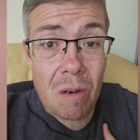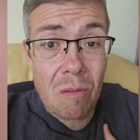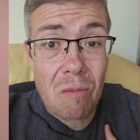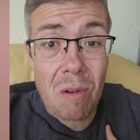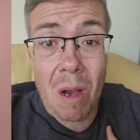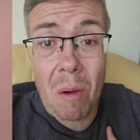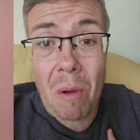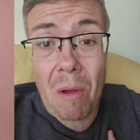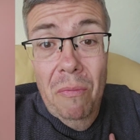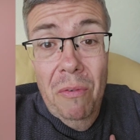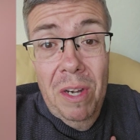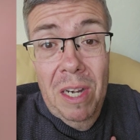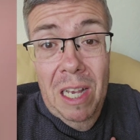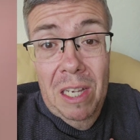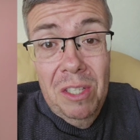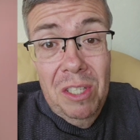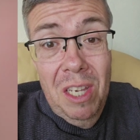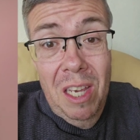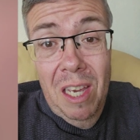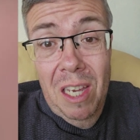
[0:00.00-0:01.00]
Right, well, I think
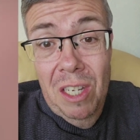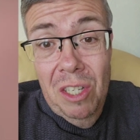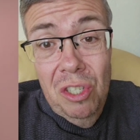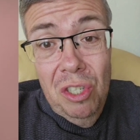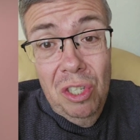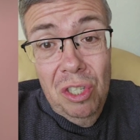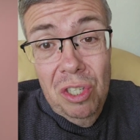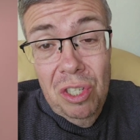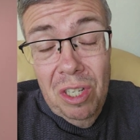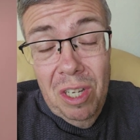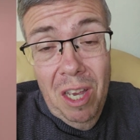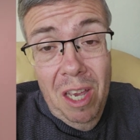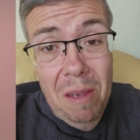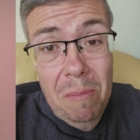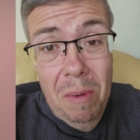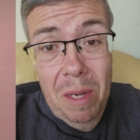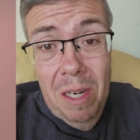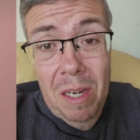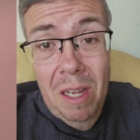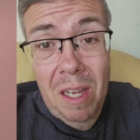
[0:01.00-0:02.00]
that's it. It's just
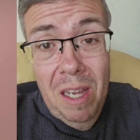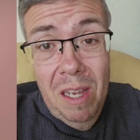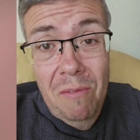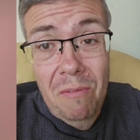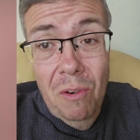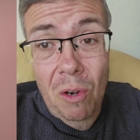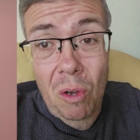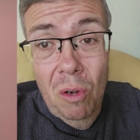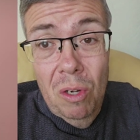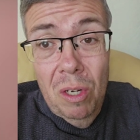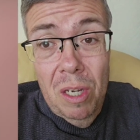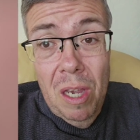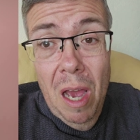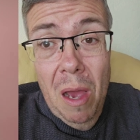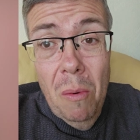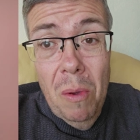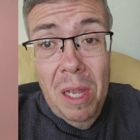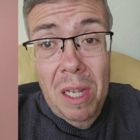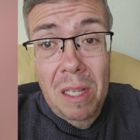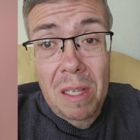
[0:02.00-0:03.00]
keeping the vlog
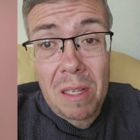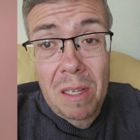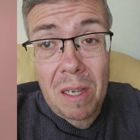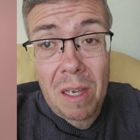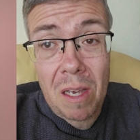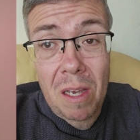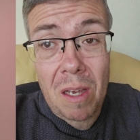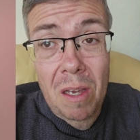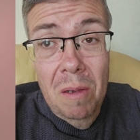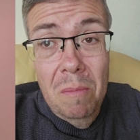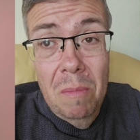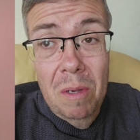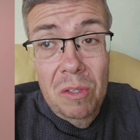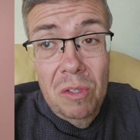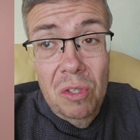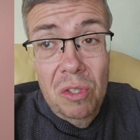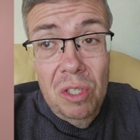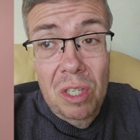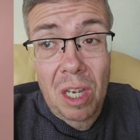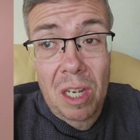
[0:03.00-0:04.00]
going. As I
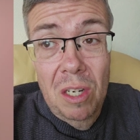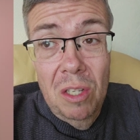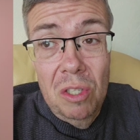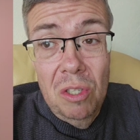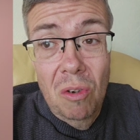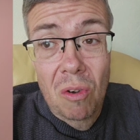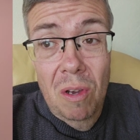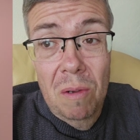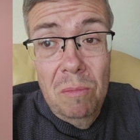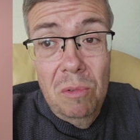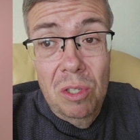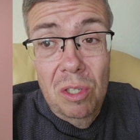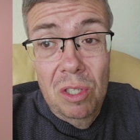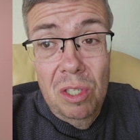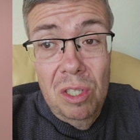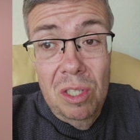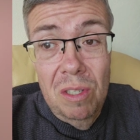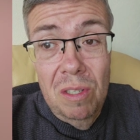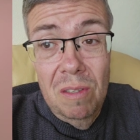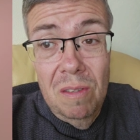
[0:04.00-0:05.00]
say, the time
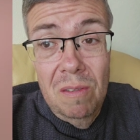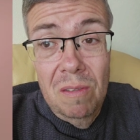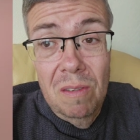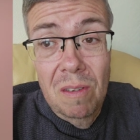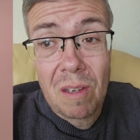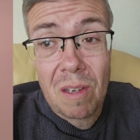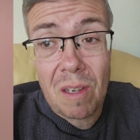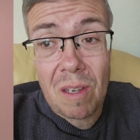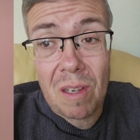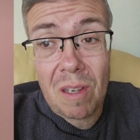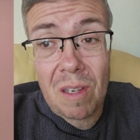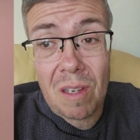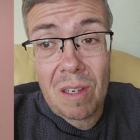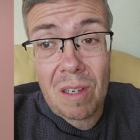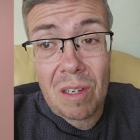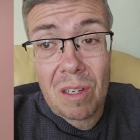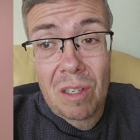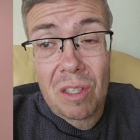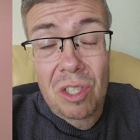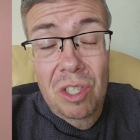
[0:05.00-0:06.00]
just
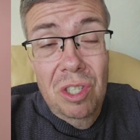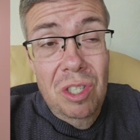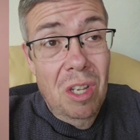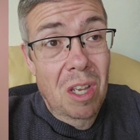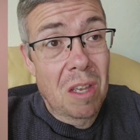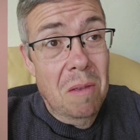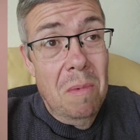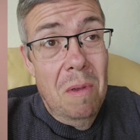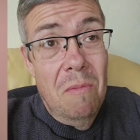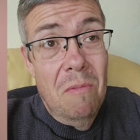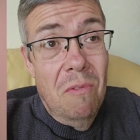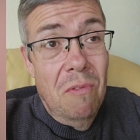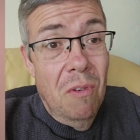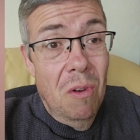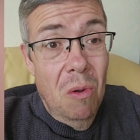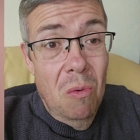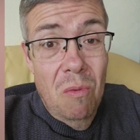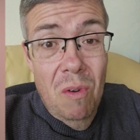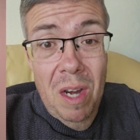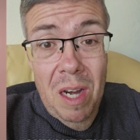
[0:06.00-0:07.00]
steaming
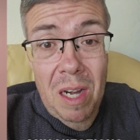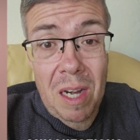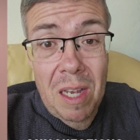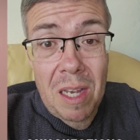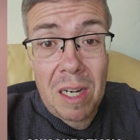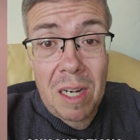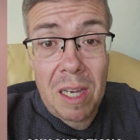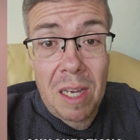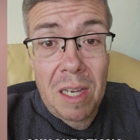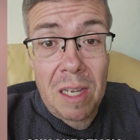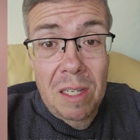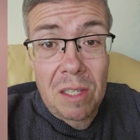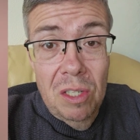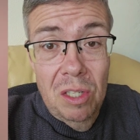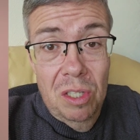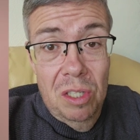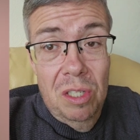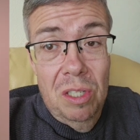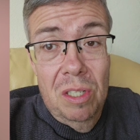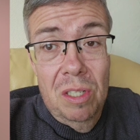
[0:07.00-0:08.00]
through, really, isn't it?
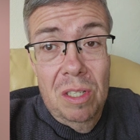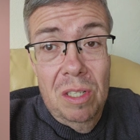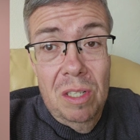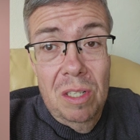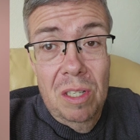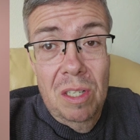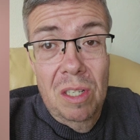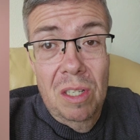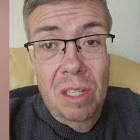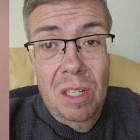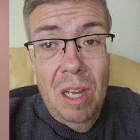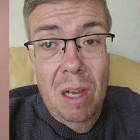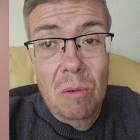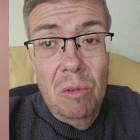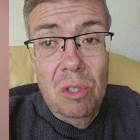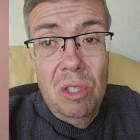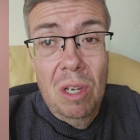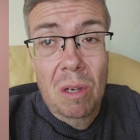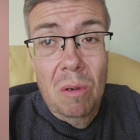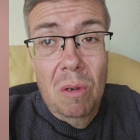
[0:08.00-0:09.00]
It
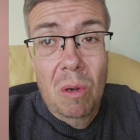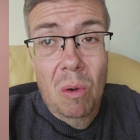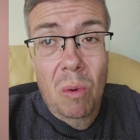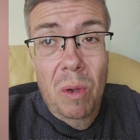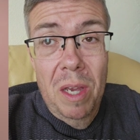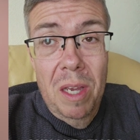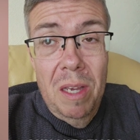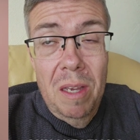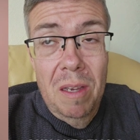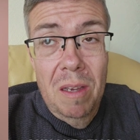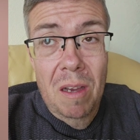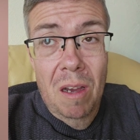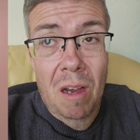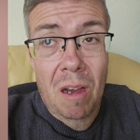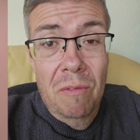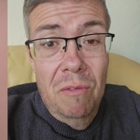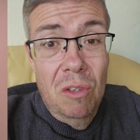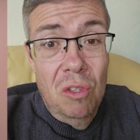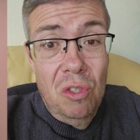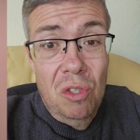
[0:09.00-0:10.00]
goes so quick
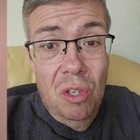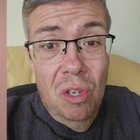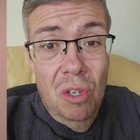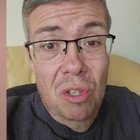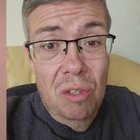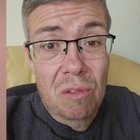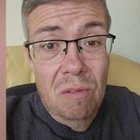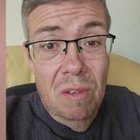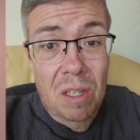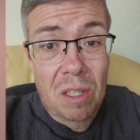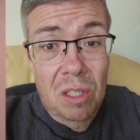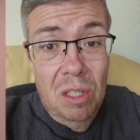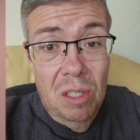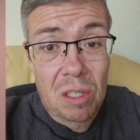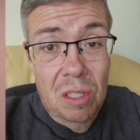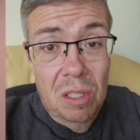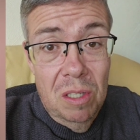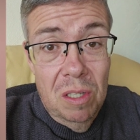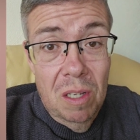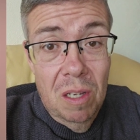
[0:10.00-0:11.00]
after surgery.
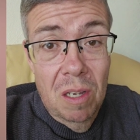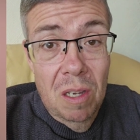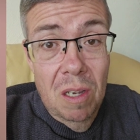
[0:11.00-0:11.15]
Just